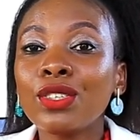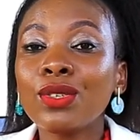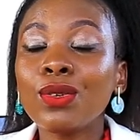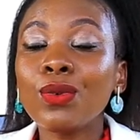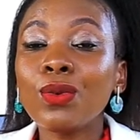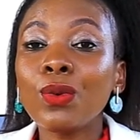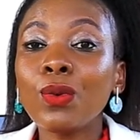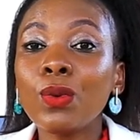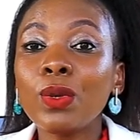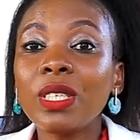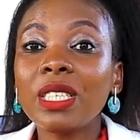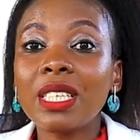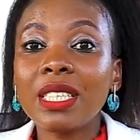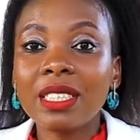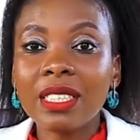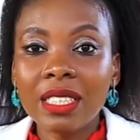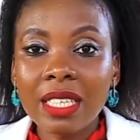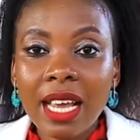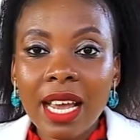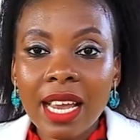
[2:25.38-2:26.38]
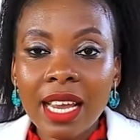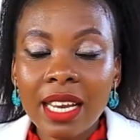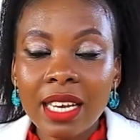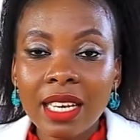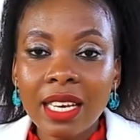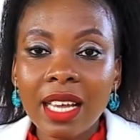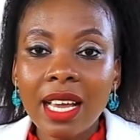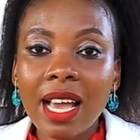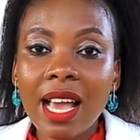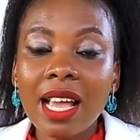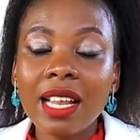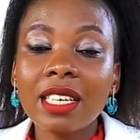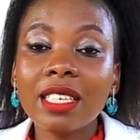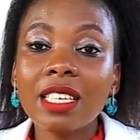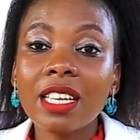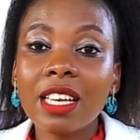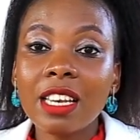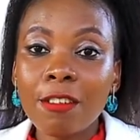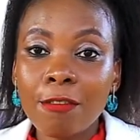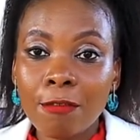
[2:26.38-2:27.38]
to design and
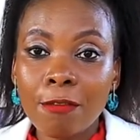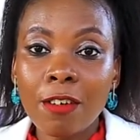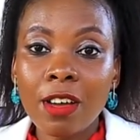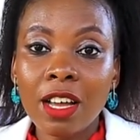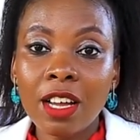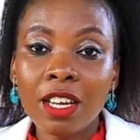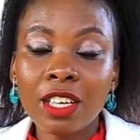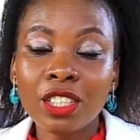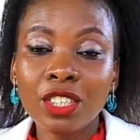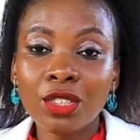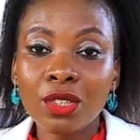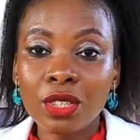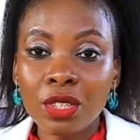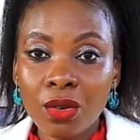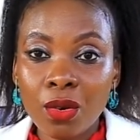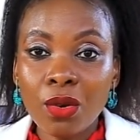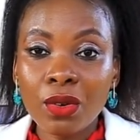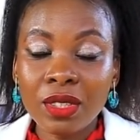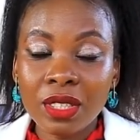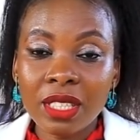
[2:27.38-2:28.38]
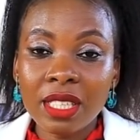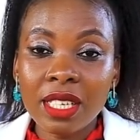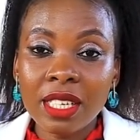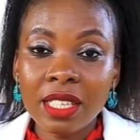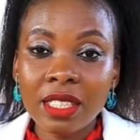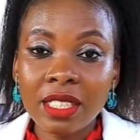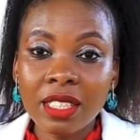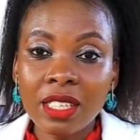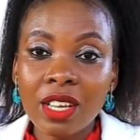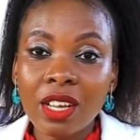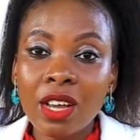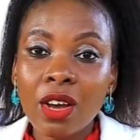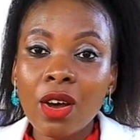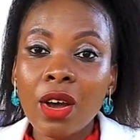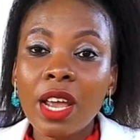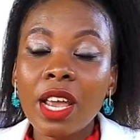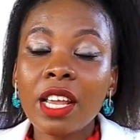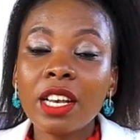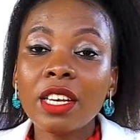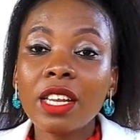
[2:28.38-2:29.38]
deliver short courses
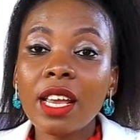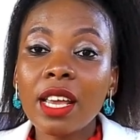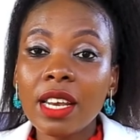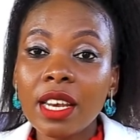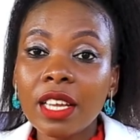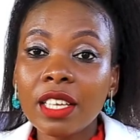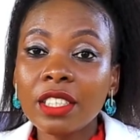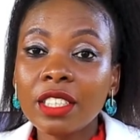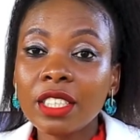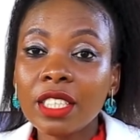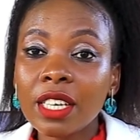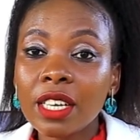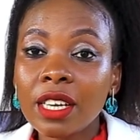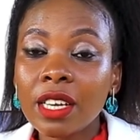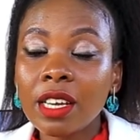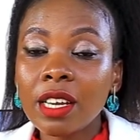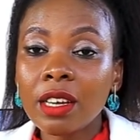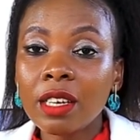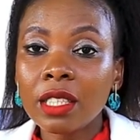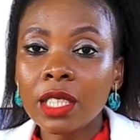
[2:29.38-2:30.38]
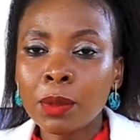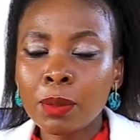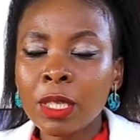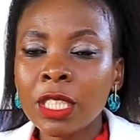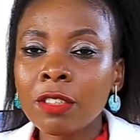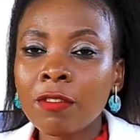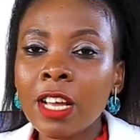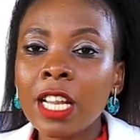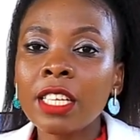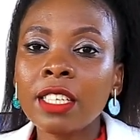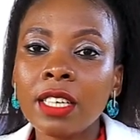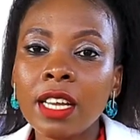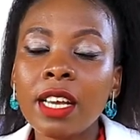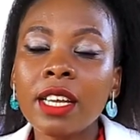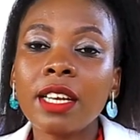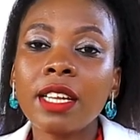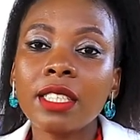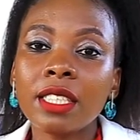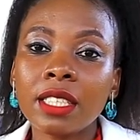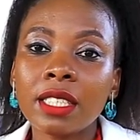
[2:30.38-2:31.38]
in energy, specifically in the
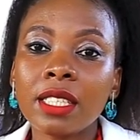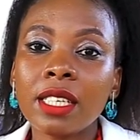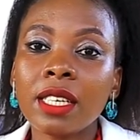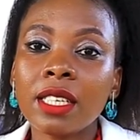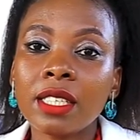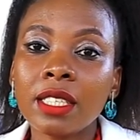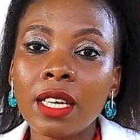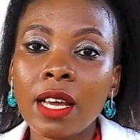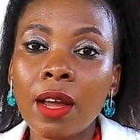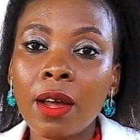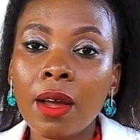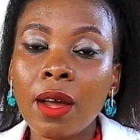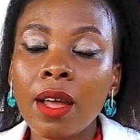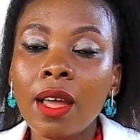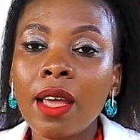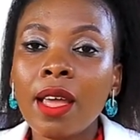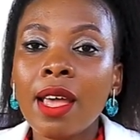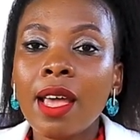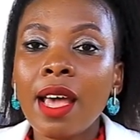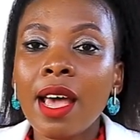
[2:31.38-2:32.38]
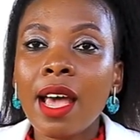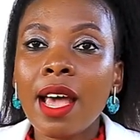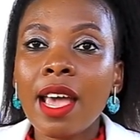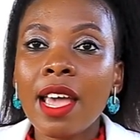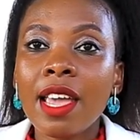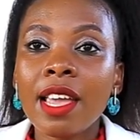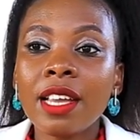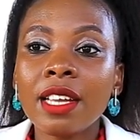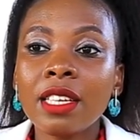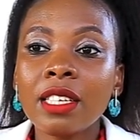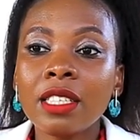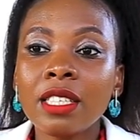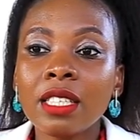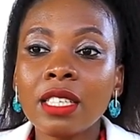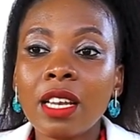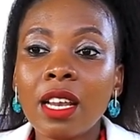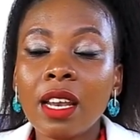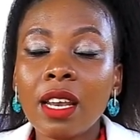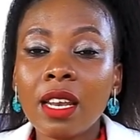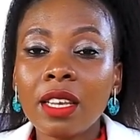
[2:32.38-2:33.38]
energy sector. And
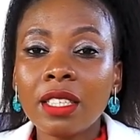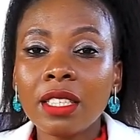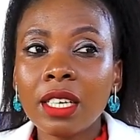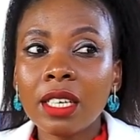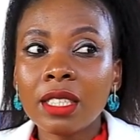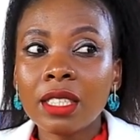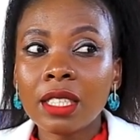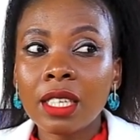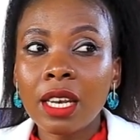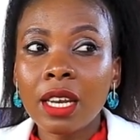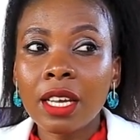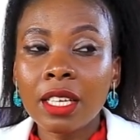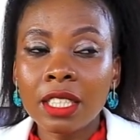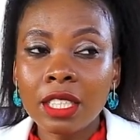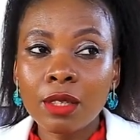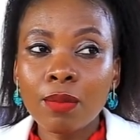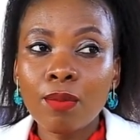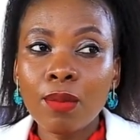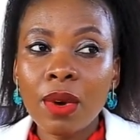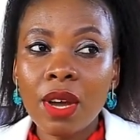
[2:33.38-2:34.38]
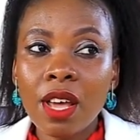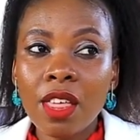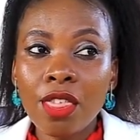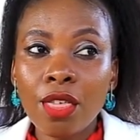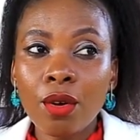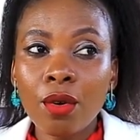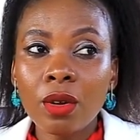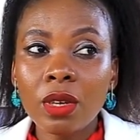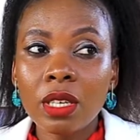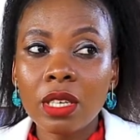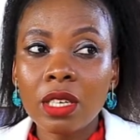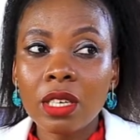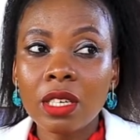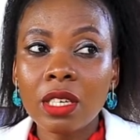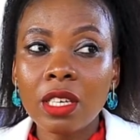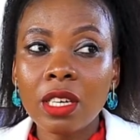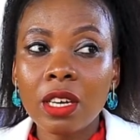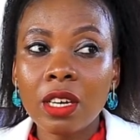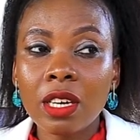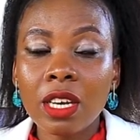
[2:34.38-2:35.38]
just last month,
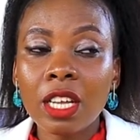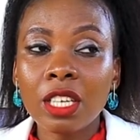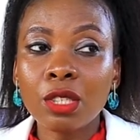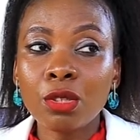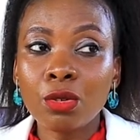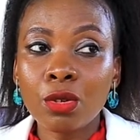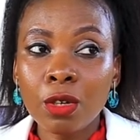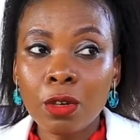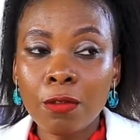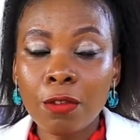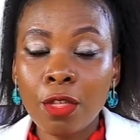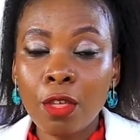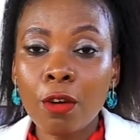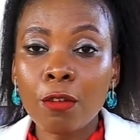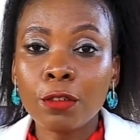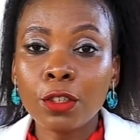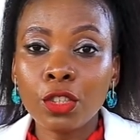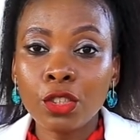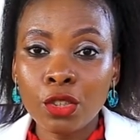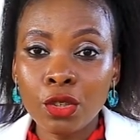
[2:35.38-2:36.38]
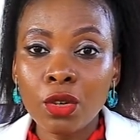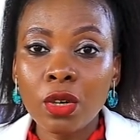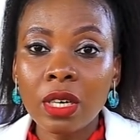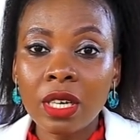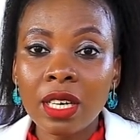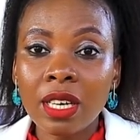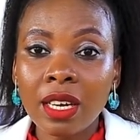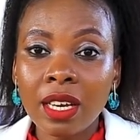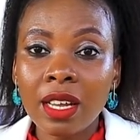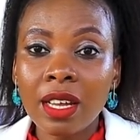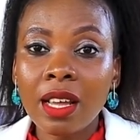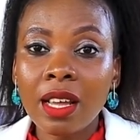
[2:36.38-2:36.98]
on the 12th of June,